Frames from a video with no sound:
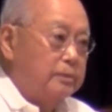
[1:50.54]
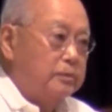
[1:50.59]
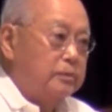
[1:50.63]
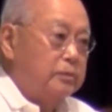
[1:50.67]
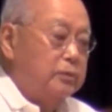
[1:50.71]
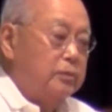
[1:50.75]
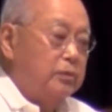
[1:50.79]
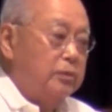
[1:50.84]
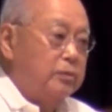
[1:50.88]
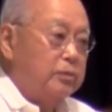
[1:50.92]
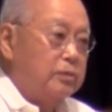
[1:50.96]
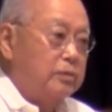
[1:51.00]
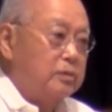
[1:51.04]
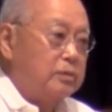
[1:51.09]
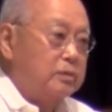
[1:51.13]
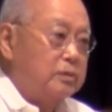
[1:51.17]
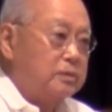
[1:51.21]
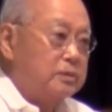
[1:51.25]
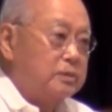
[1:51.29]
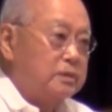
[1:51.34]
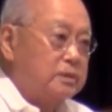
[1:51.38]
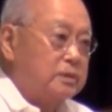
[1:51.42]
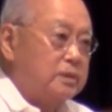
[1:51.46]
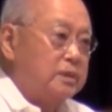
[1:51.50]
two
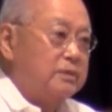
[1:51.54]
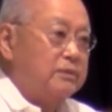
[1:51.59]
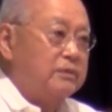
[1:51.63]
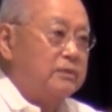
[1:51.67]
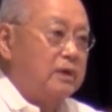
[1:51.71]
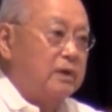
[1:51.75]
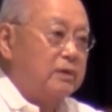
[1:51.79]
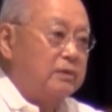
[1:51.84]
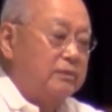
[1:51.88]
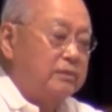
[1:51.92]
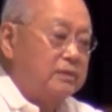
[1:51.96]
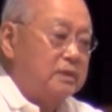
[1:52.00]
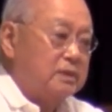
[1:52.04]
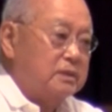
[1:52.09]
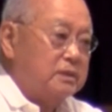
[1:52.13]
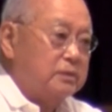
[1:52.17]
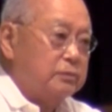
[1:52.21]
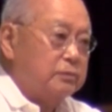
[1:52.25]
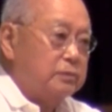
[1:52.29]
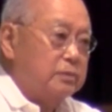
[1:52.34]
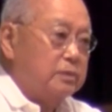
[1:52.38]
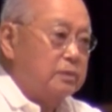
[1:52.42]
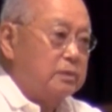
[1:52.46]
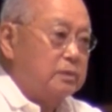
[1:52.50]
thirds of, of, us
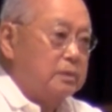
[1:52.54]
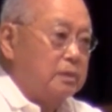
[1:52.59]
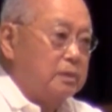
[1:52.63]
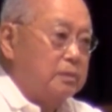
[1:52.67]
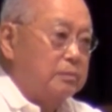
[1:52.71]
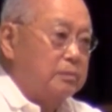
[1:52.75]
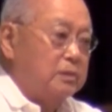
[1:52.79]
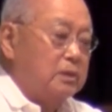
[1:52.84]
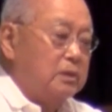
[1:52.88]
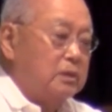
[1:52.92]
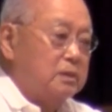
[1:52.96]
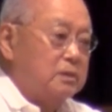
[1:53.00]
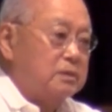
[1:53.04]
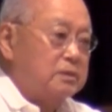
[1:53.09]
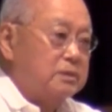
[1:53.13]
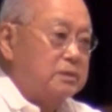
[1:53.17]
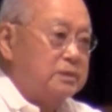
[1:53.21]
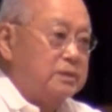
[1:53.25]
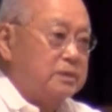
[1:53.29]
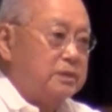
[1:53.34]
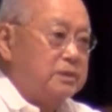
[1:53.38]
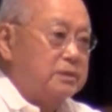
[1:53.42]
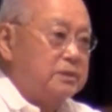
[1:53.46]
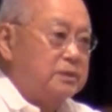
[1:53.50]
were American
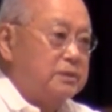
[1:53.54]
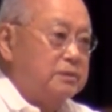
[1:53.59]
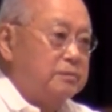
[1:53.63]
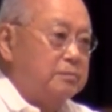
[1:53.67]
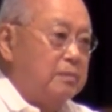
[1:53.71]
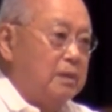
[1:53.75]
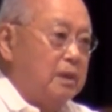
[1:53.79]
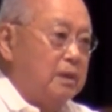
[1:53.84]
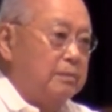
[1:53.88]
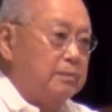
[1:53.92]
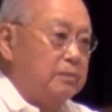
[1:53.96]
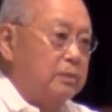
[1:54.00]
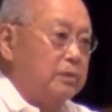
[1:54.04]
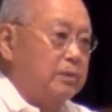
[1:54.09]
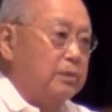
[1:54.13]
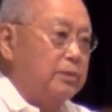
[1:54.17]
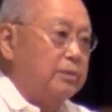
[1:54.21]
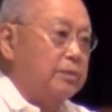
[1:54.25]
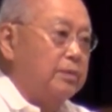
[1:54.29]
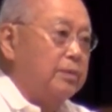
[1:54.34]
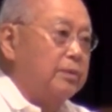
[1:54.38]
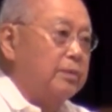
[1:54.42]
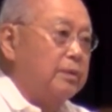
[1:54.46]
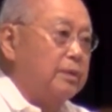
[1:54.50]
citizens by
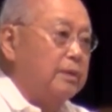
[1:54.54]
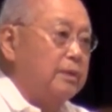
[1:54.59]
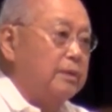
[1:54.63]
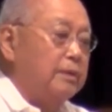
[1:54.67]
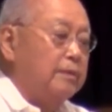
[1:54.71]
birth.